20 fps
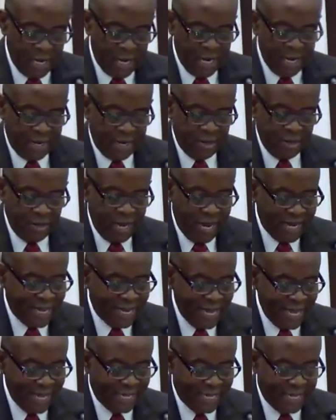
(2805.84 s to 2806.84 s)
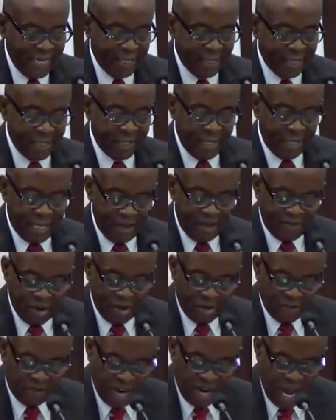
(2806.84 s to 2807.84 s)
they do? They killed the giver
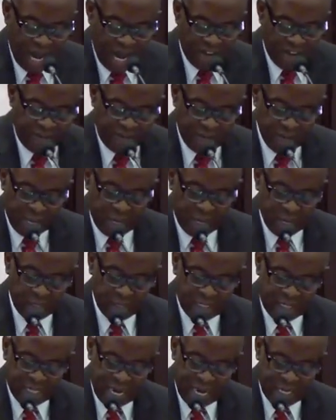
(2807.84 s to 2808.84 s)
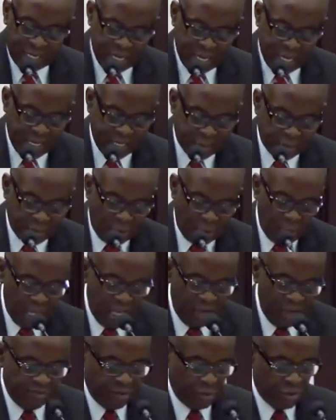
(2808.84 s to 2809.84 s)
of life because their deeds were
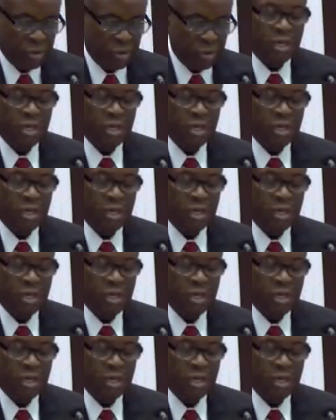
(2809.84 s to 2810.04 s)
evil.